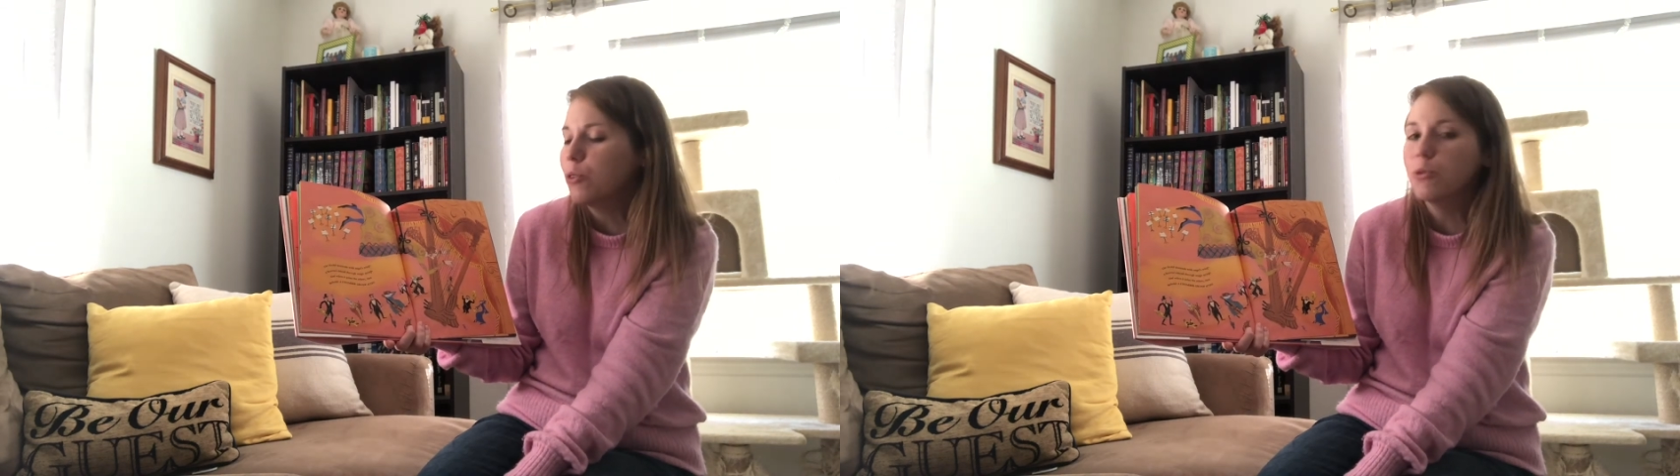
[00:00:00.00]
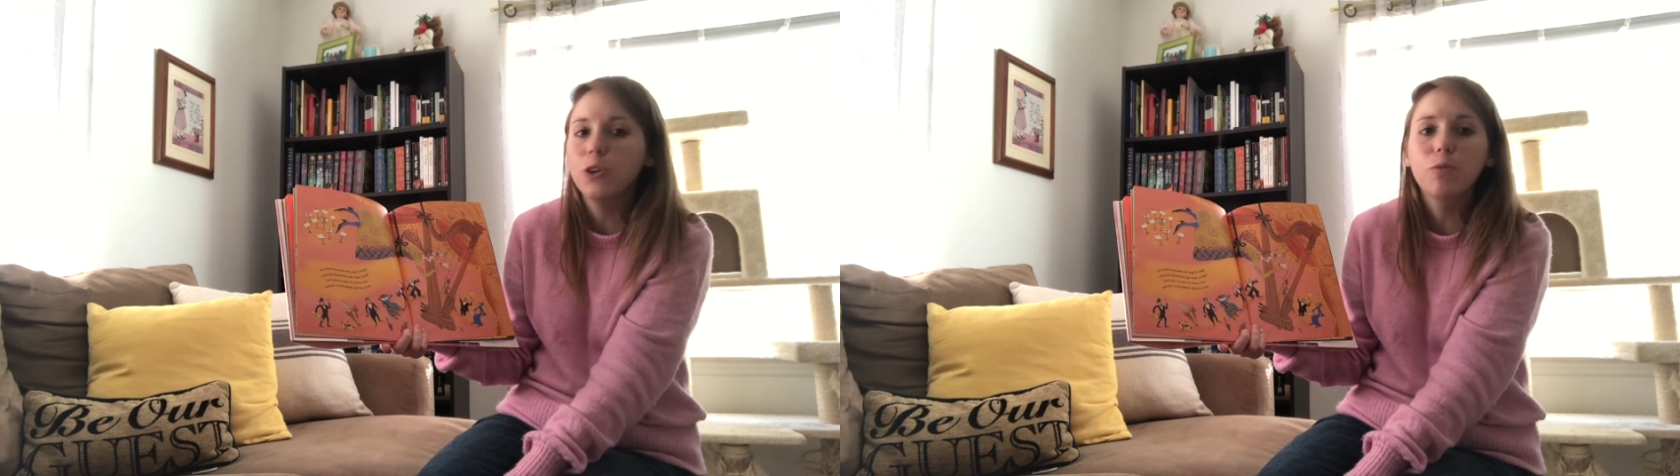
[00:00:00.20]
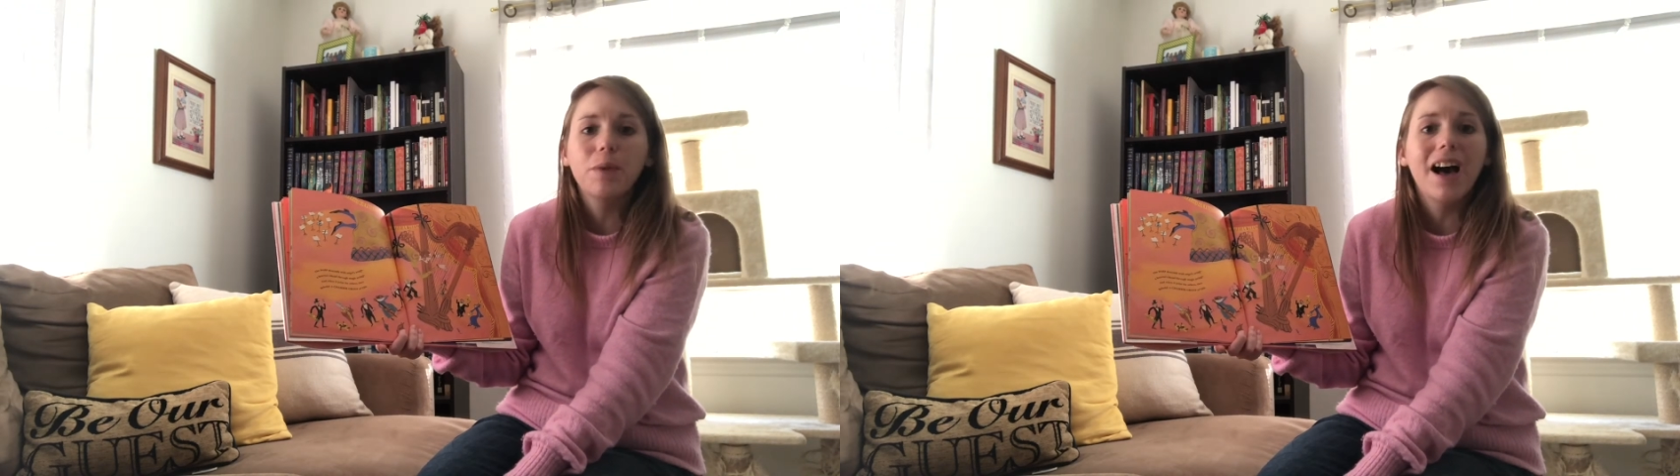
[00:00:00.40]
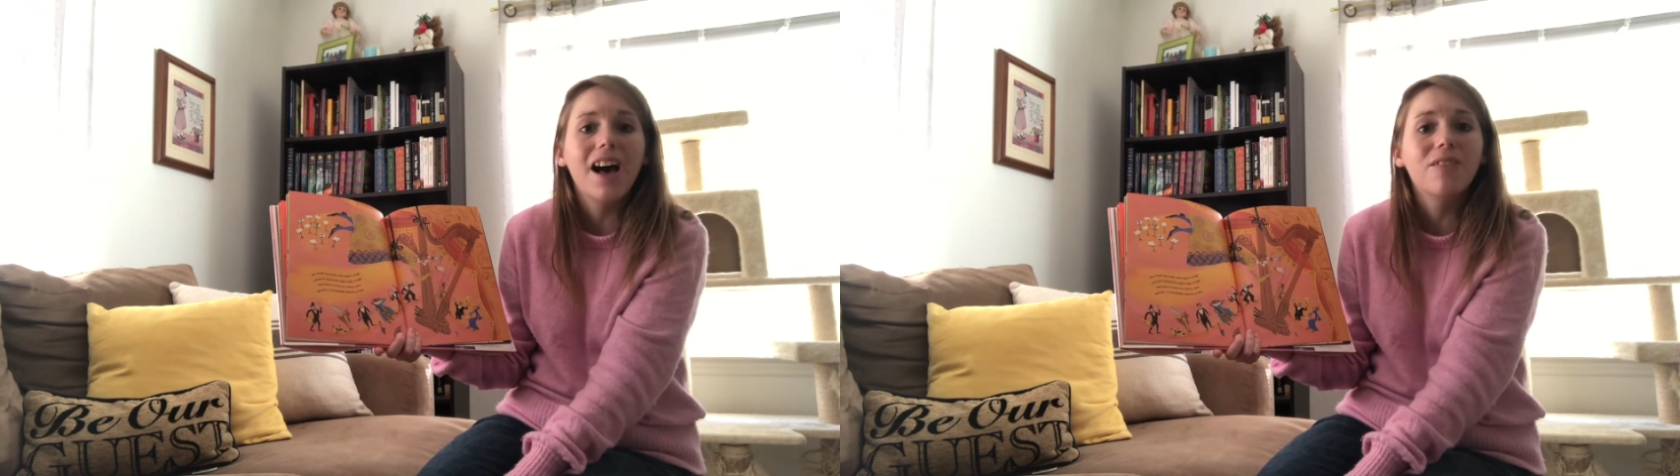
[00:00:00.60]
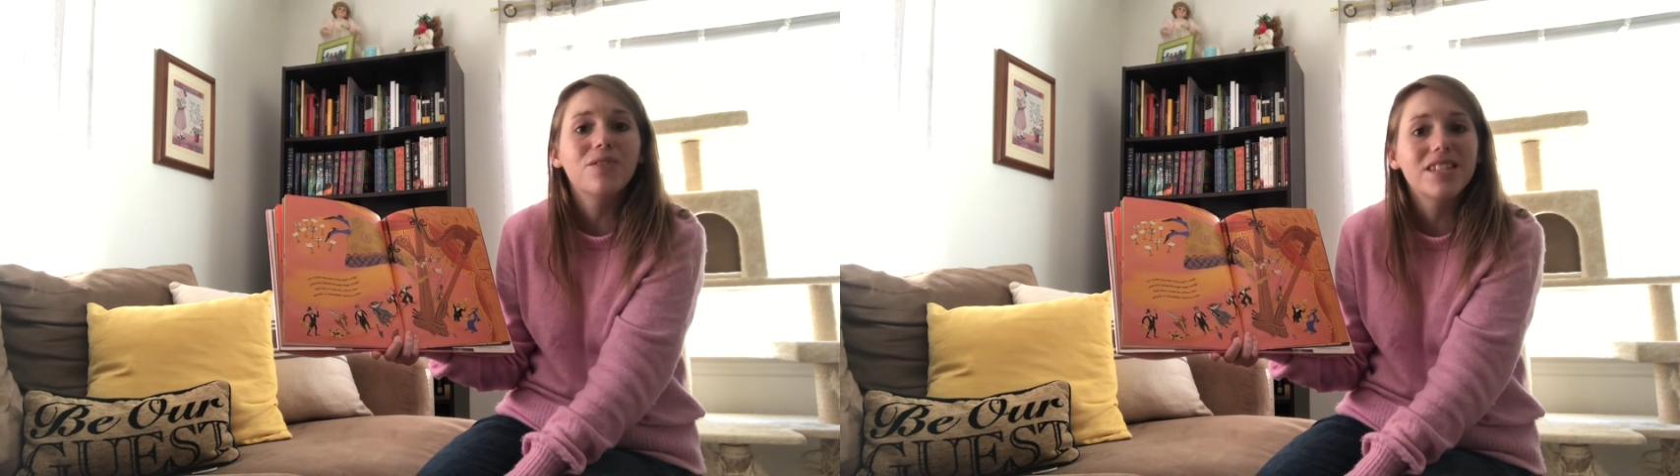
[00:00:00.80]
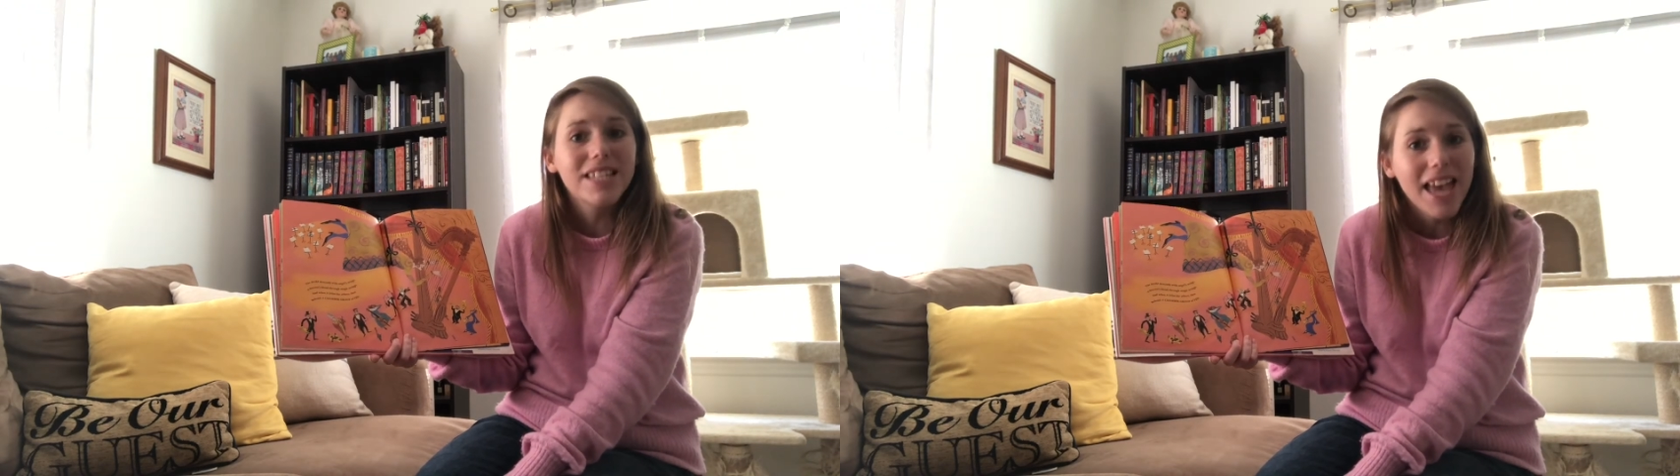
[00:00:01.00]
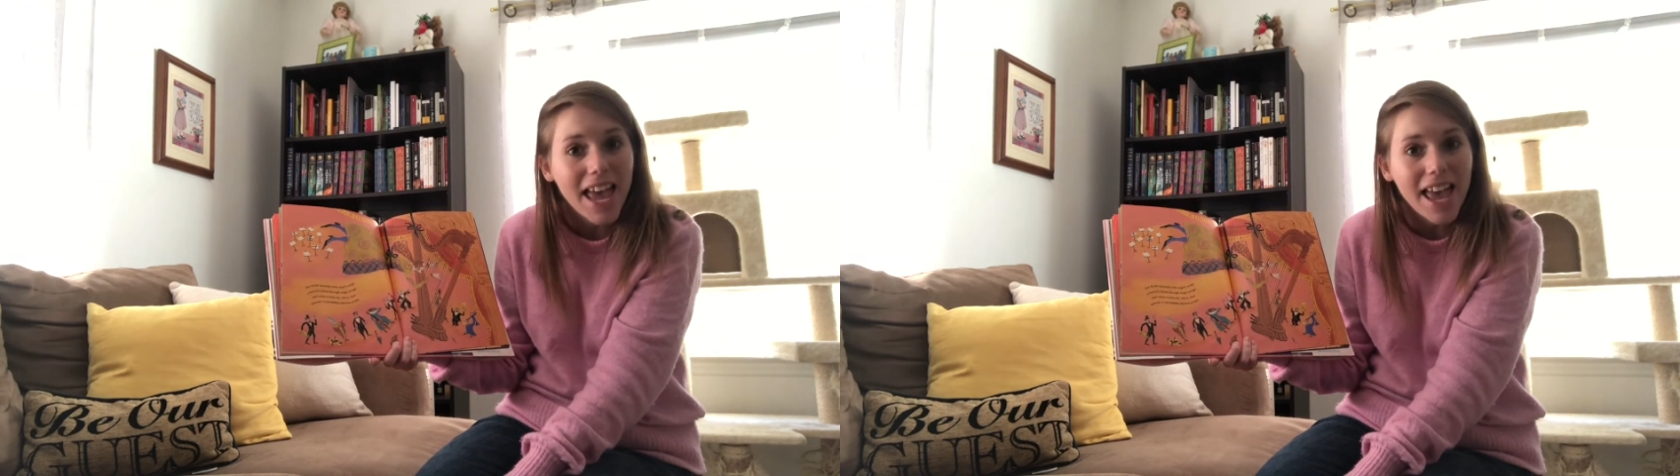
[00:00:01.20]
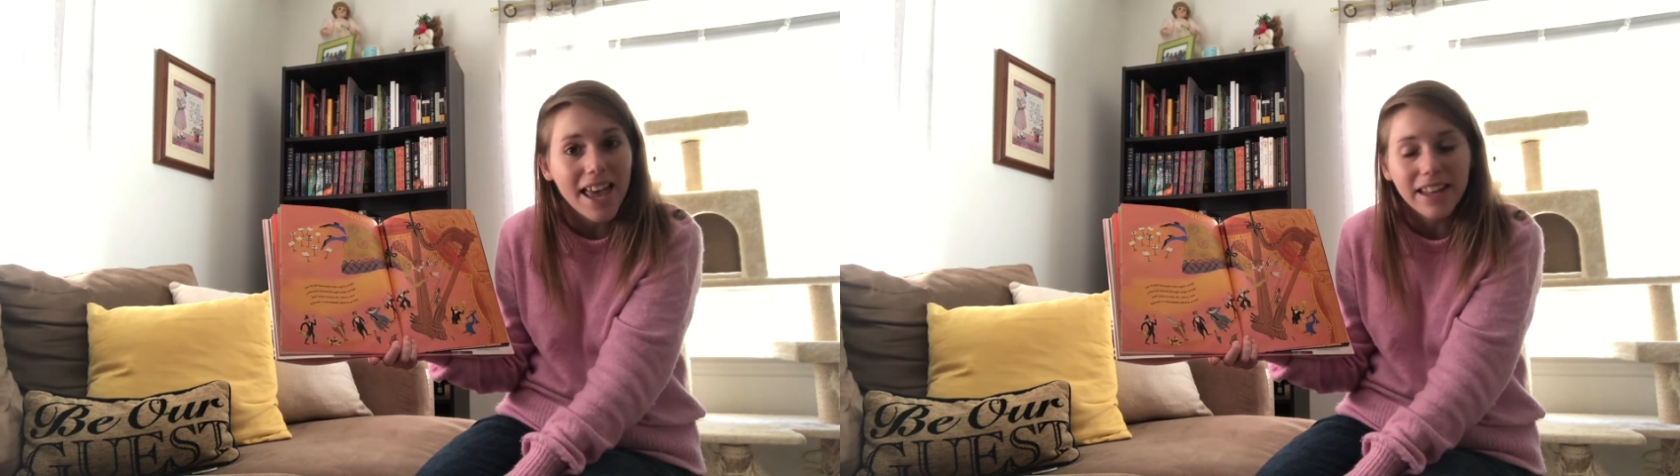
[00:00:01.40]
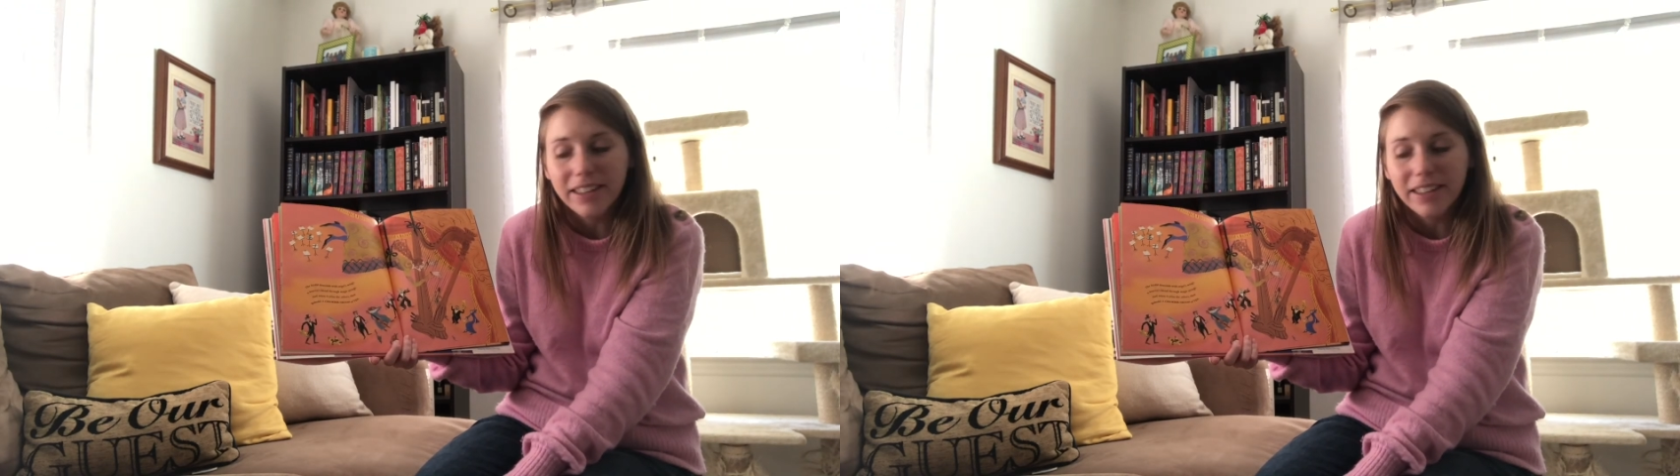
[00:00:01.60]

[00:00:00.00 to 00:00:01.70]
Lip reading: group of 10.